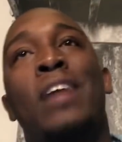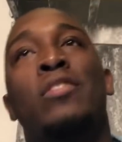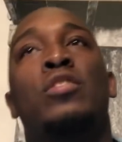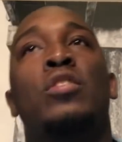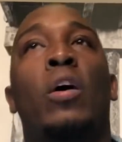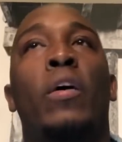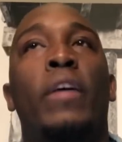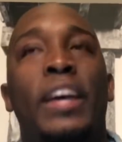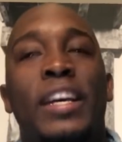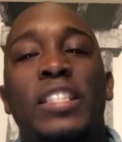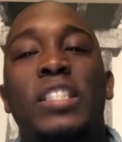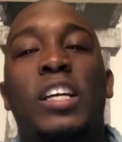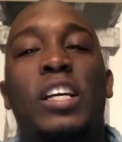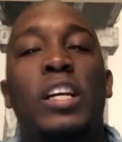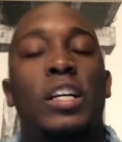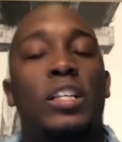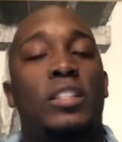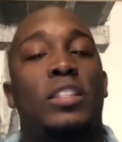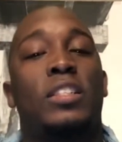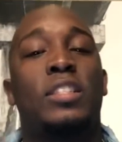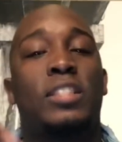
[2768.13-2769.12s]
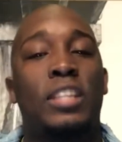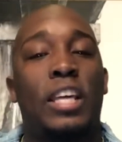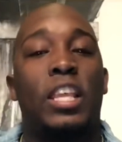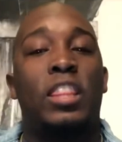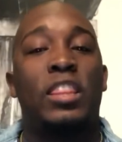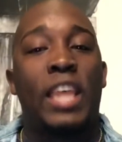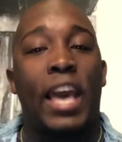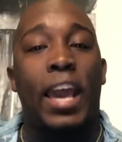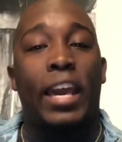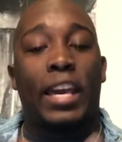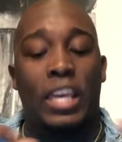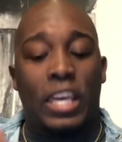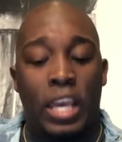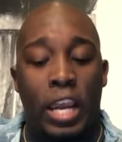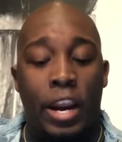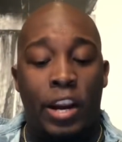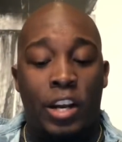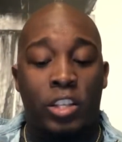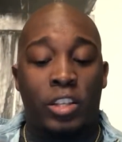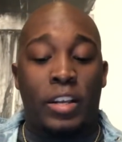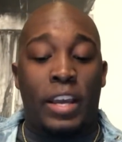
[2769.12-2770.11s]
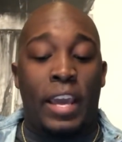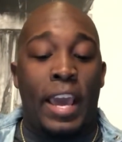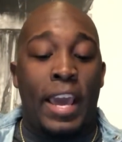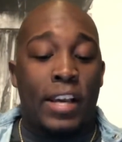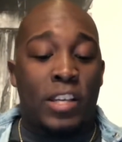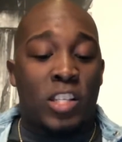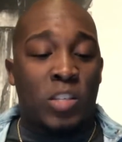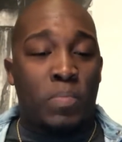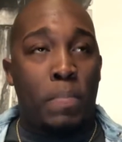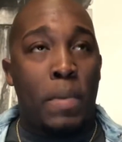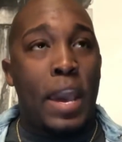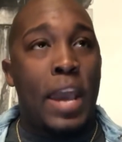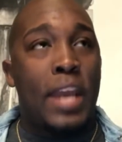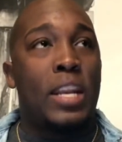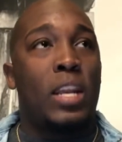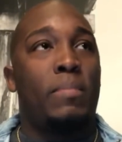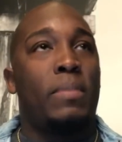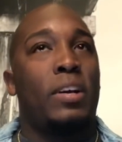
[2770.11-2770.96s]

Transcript: so it's good to see that character expanding,